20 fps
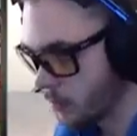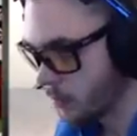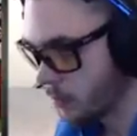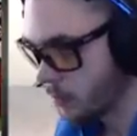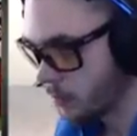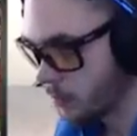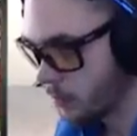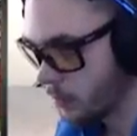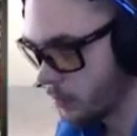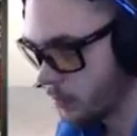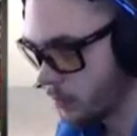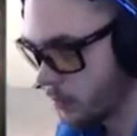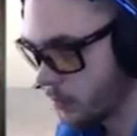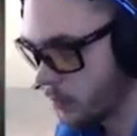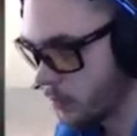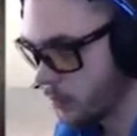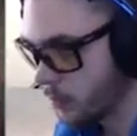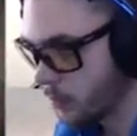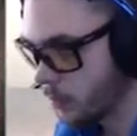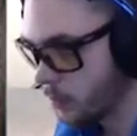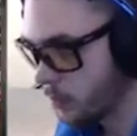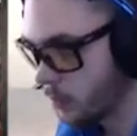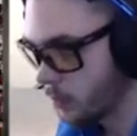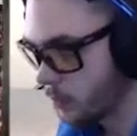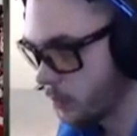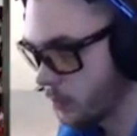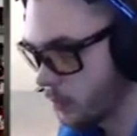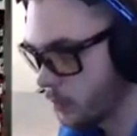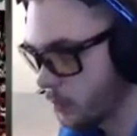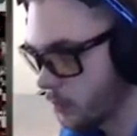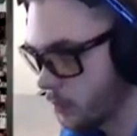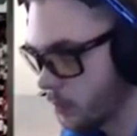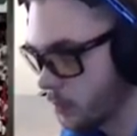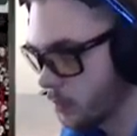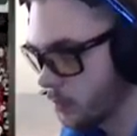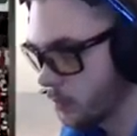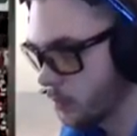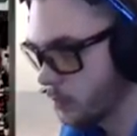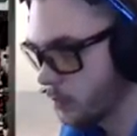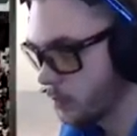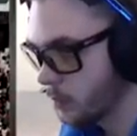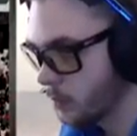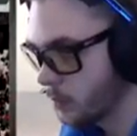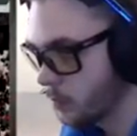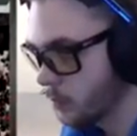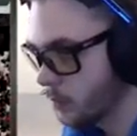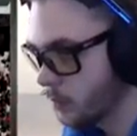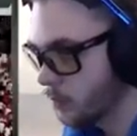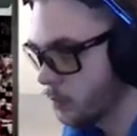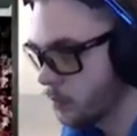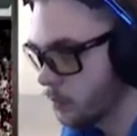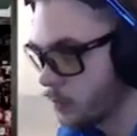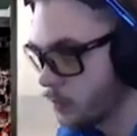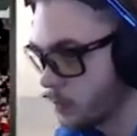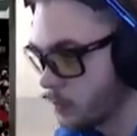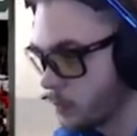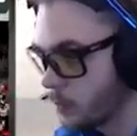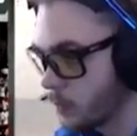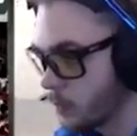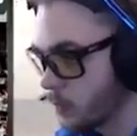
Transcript: (no one is talking)